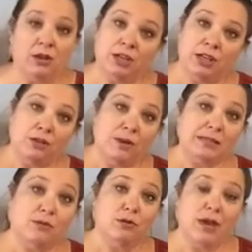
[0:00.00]
and you can always
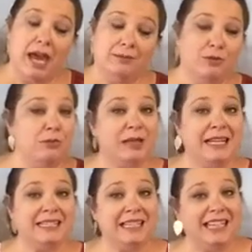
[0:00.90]
add more
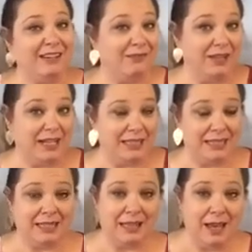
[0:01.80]
polenta if
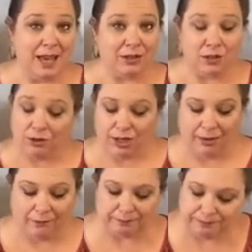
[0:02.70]
it's not enough.